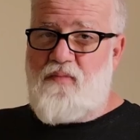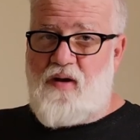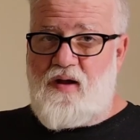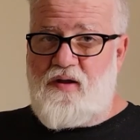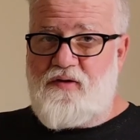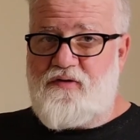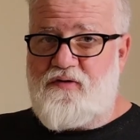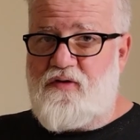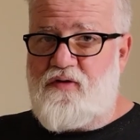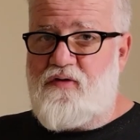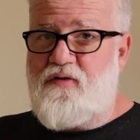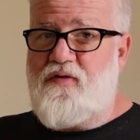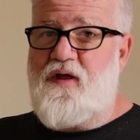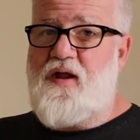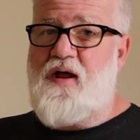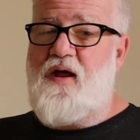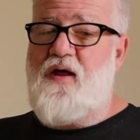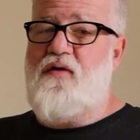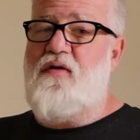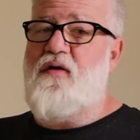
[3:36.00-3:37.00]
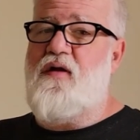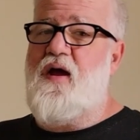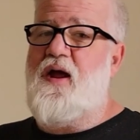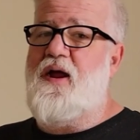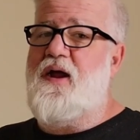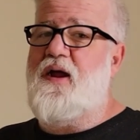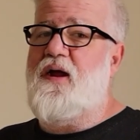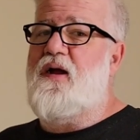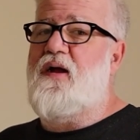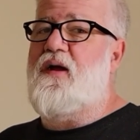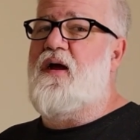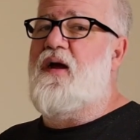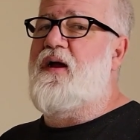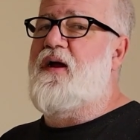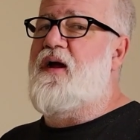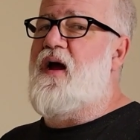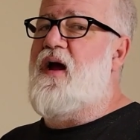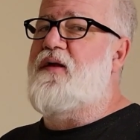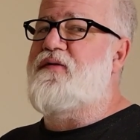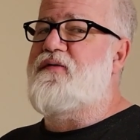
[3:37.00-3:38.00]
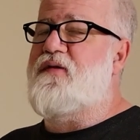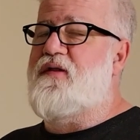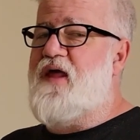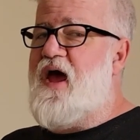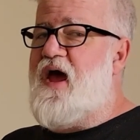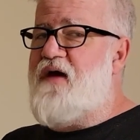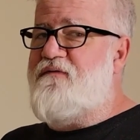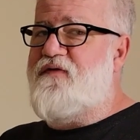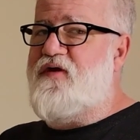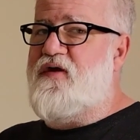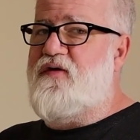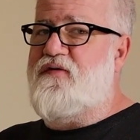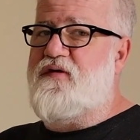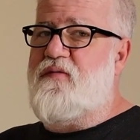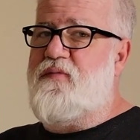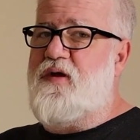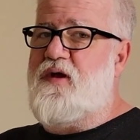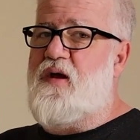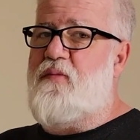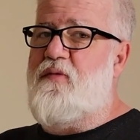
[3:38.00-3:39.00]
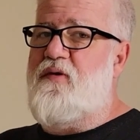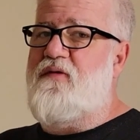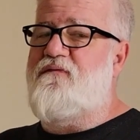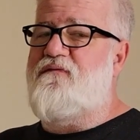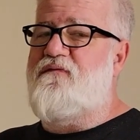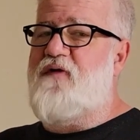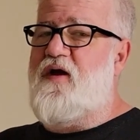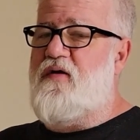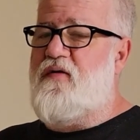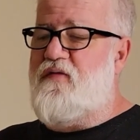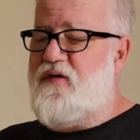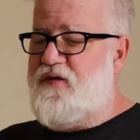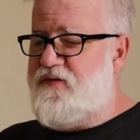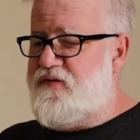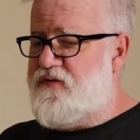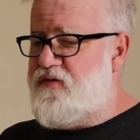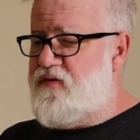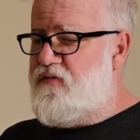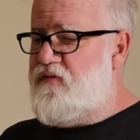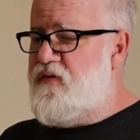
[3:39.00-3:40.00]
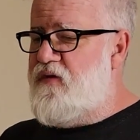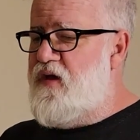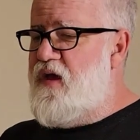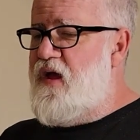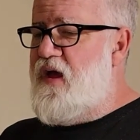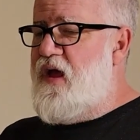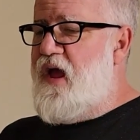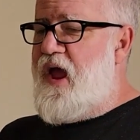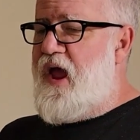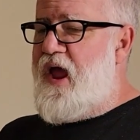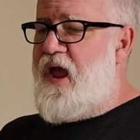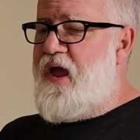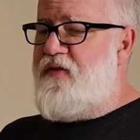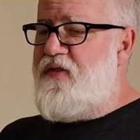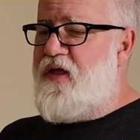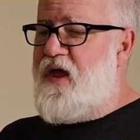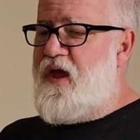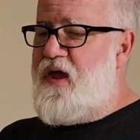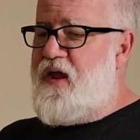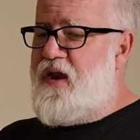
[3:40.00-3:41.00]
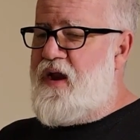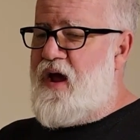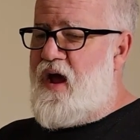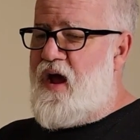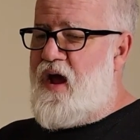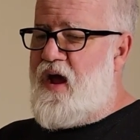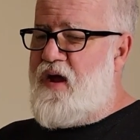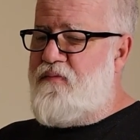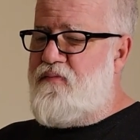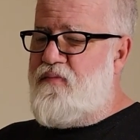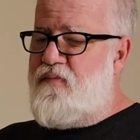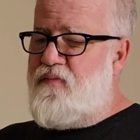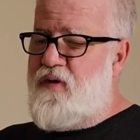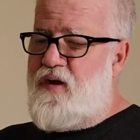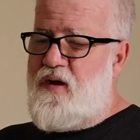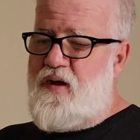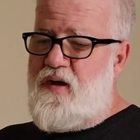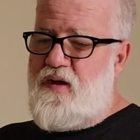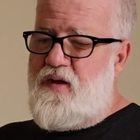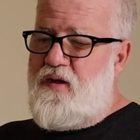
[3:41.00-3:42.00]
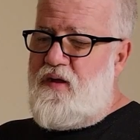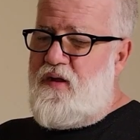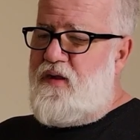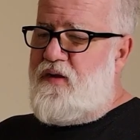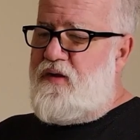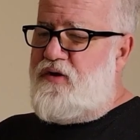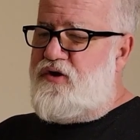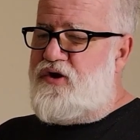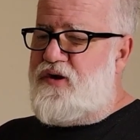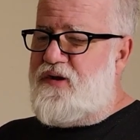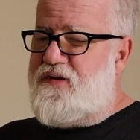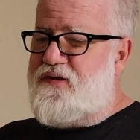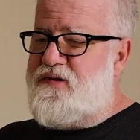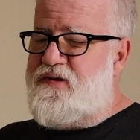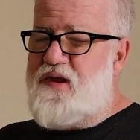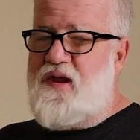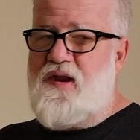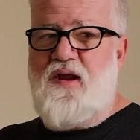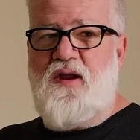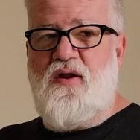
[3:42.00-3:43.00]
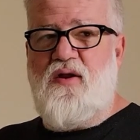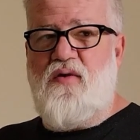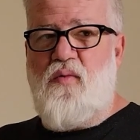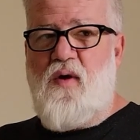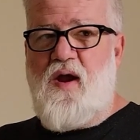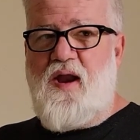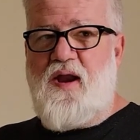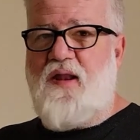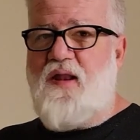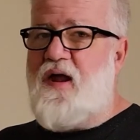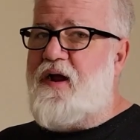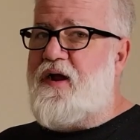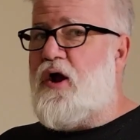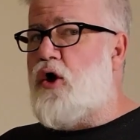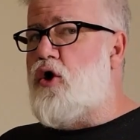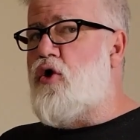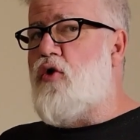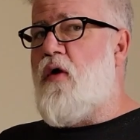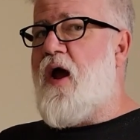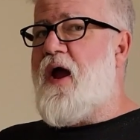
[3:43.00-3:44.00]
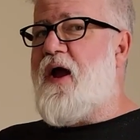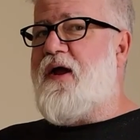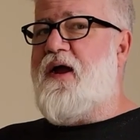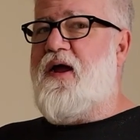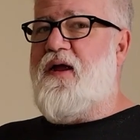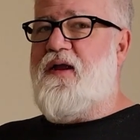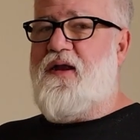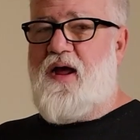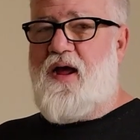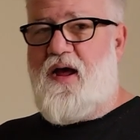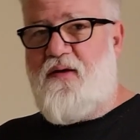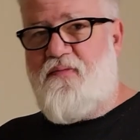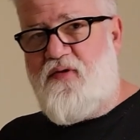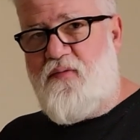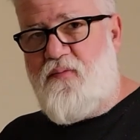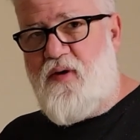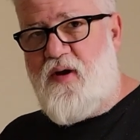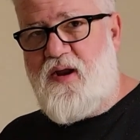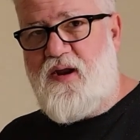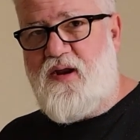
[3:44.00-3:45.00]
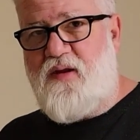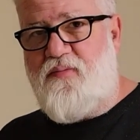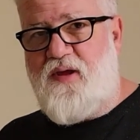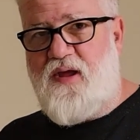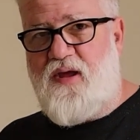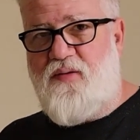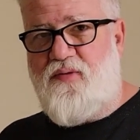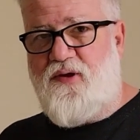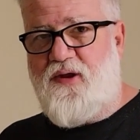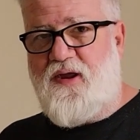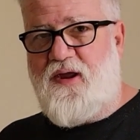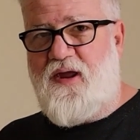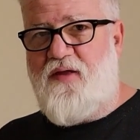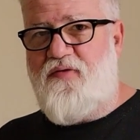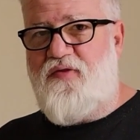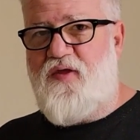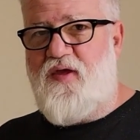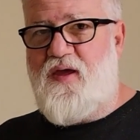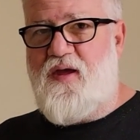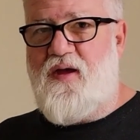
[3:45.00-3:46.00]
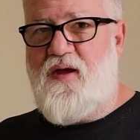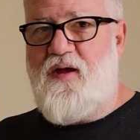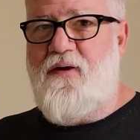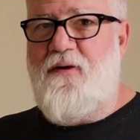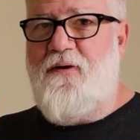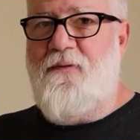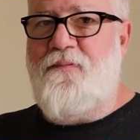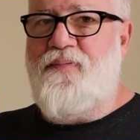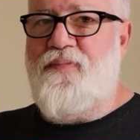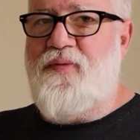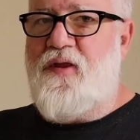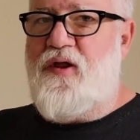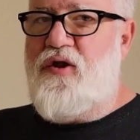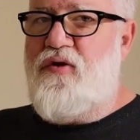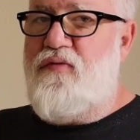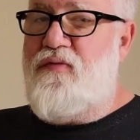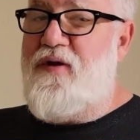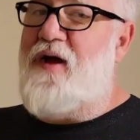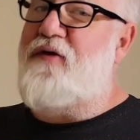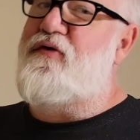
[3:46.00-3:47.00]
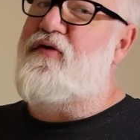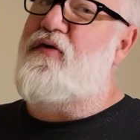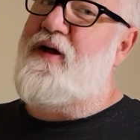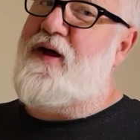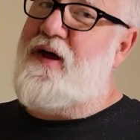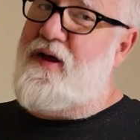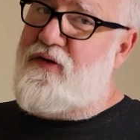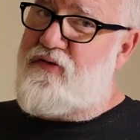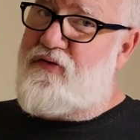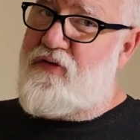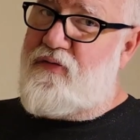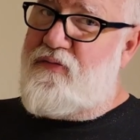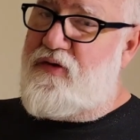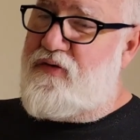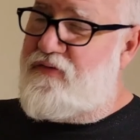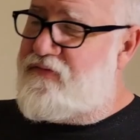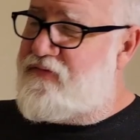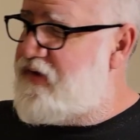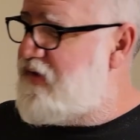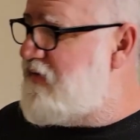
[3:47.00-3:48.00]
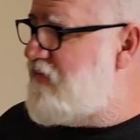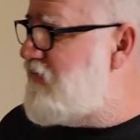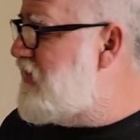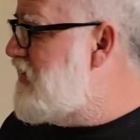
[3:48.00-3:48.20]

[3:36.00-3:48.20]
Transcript: modular that Heather and I got. So that video is going to be coming very soon. And then I'm just sitting and waiting like a crackhead to have the money to be able to get the new Natural History Museum,